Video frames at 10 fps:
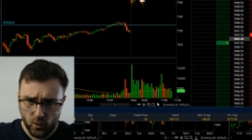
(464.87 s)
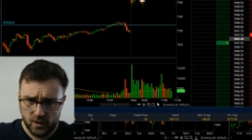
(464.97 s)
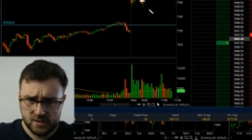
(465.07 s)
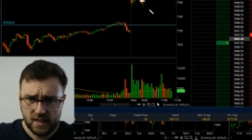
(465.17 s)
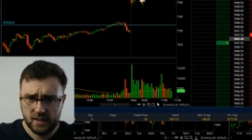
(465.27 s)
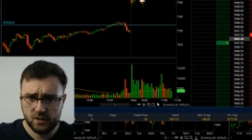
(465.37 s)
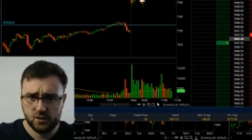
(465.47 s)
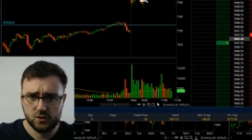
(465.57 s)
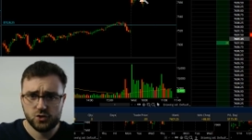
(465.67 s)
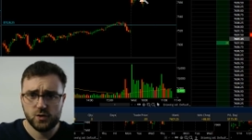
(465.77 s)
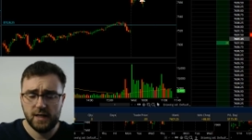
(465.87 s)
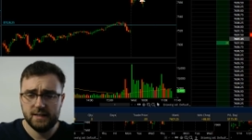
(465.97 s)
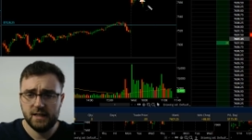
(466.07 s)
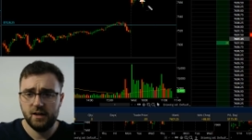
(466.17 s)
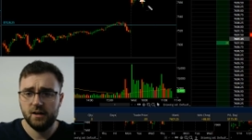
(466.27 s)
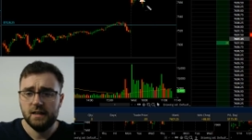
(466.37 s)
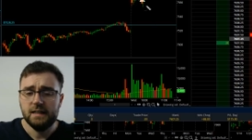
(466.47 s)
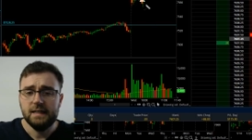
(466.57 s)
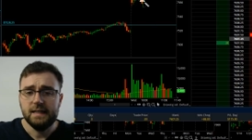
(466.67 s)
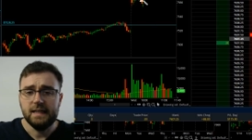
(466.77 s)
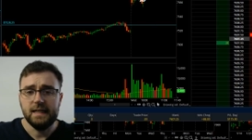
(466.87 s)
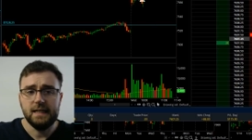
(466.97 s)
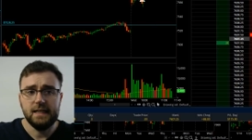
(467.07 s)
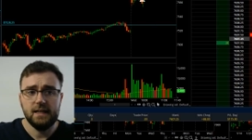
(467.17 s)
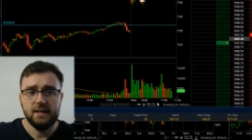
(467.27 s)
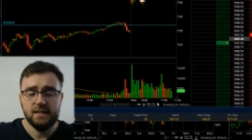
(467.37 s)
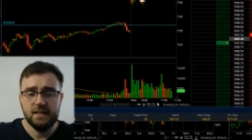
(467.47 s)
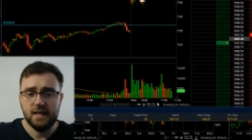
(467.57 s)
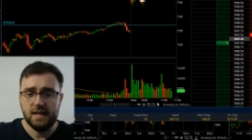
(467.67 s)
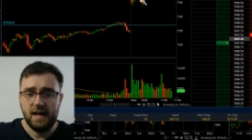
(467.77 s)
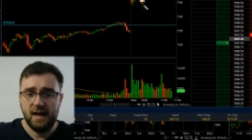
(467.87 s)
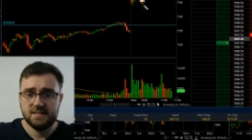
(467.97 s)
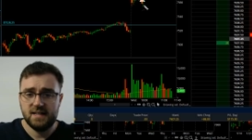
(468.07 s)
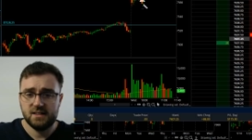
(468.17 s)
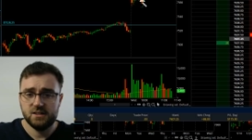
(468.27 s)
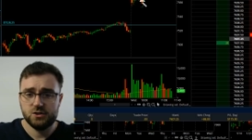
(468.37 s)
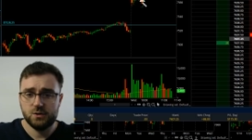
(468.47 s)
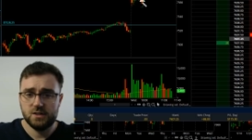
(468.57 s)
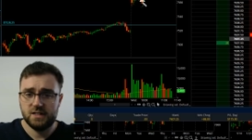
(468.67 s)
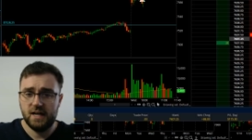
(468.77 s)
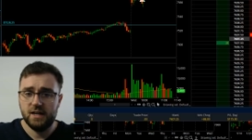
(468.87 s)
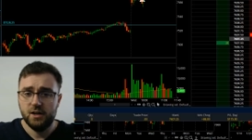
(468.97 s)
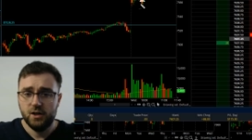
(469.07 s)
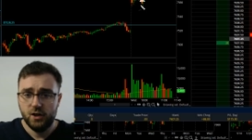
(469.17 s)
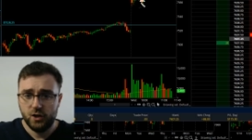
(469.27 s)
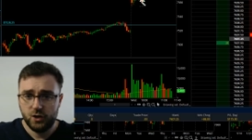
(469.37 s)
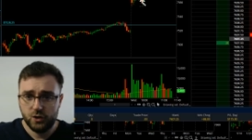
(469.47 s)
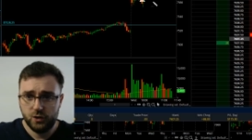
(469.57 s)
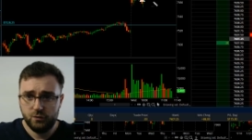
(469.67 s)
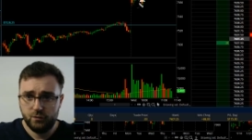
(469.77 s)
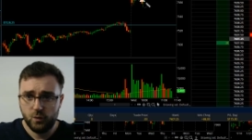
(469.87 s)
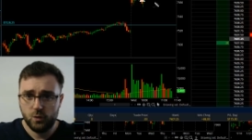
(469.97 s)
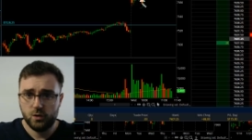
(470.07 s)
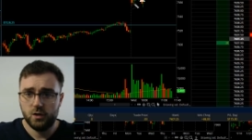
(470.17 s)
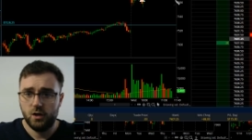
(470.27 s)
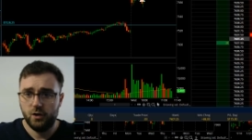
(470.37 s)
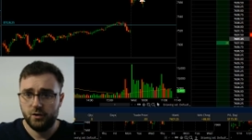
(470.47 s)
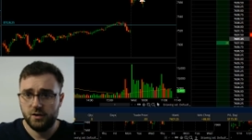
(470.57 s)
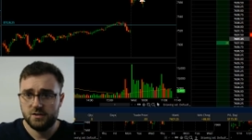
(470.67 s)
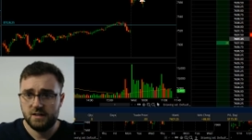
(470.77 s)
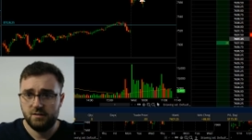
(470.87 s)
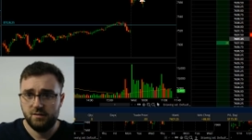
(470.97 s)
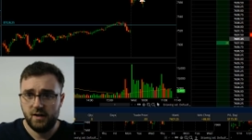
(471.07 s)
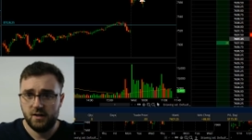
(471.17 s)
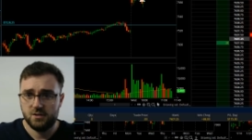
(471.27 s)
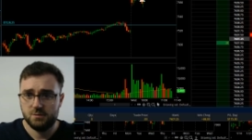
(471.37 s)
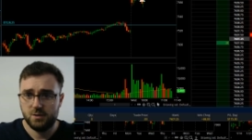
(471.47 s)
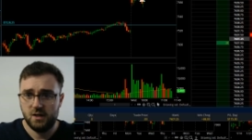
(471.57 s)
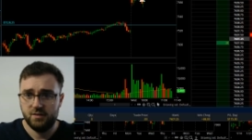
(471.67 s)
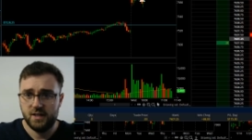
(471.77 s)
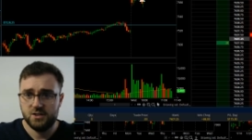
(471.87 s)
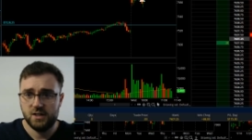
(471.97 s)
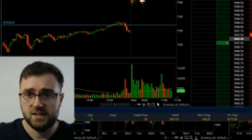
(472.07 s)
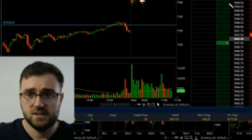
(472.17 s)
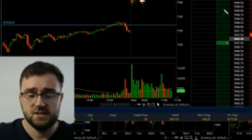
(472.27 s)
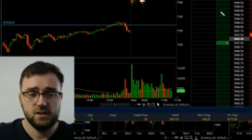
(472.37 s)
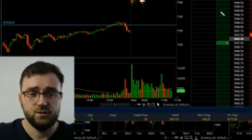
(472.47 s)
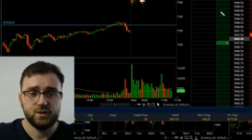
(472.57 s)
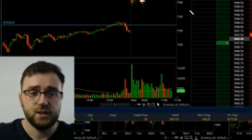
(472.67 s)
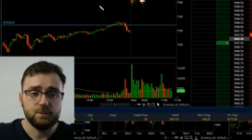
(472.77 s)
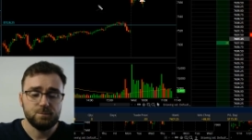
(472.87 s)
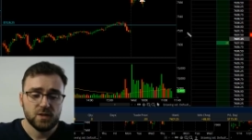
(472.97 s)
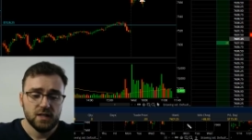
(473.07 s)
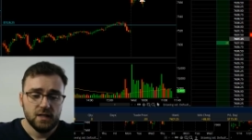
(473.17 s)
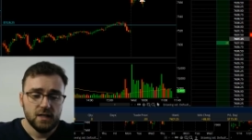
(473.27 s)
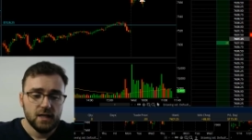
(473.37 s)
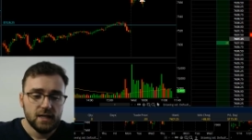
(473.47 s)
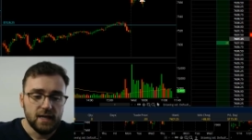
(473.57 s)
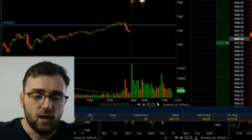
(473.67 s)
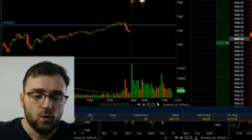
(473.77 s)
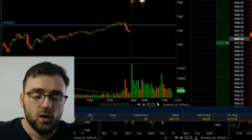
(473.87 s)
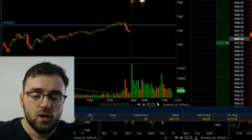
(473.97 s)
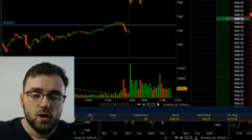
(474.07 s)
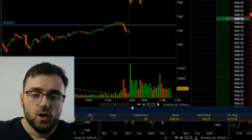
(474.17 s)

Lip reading: really solid little trade there in the Nasdaq to the short side. Good for $175 in profit, as you guys can see over here. Now,